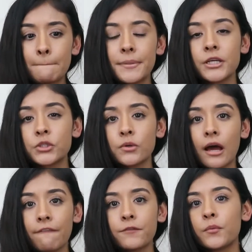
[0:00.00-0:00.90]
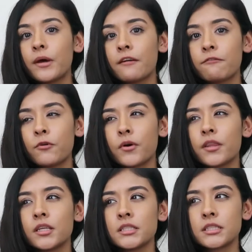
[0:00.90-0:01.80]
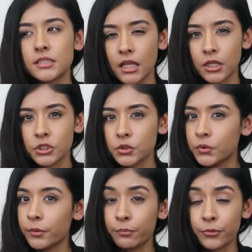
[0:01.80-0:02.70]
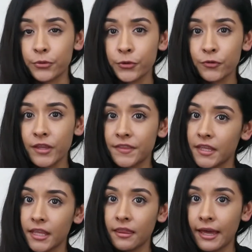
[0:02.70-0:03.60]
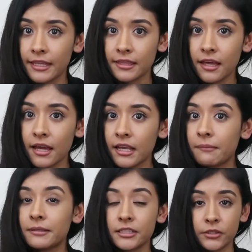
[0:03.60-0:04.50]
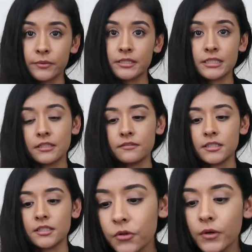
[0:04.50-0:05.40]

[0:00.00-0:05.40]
but you do have to wait for the seller to approve that they like the item and that they received it.